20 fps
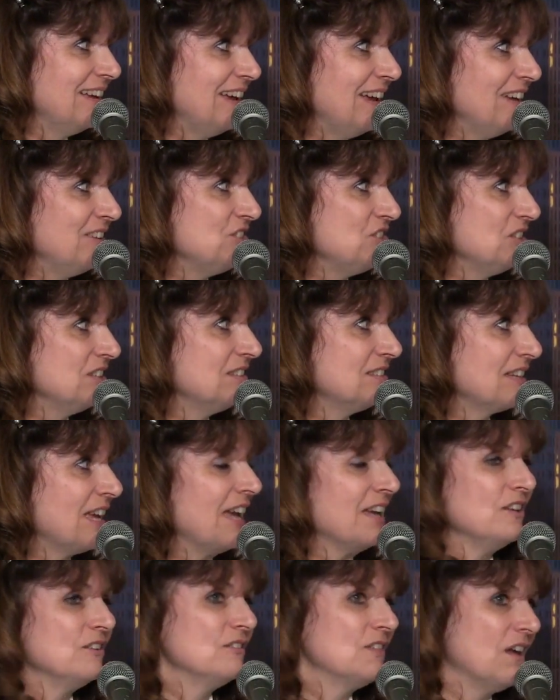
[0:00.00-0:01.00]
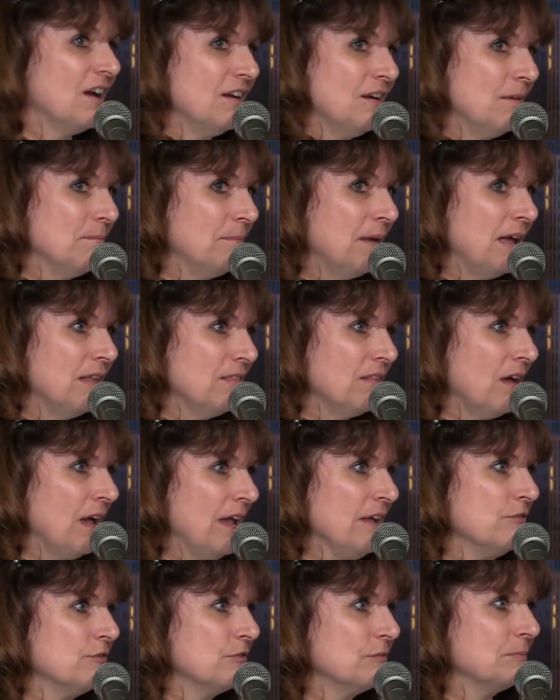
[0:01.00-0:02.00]
And she sang "You Light Up My
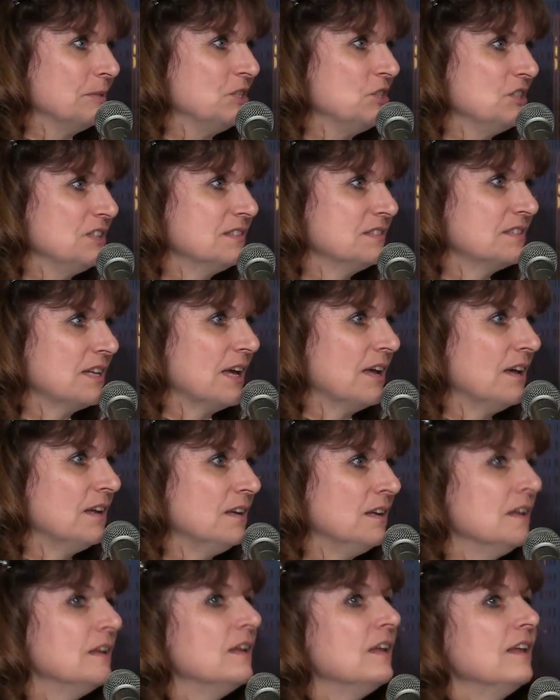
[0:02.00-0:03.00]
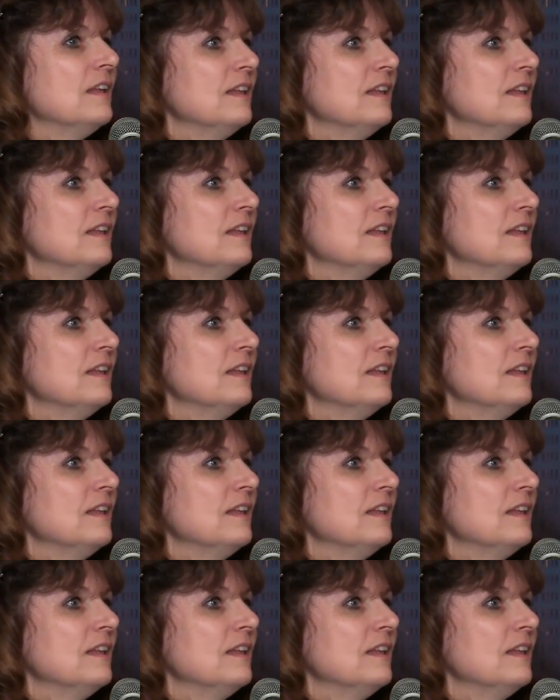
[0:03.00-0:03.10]
Life," but she said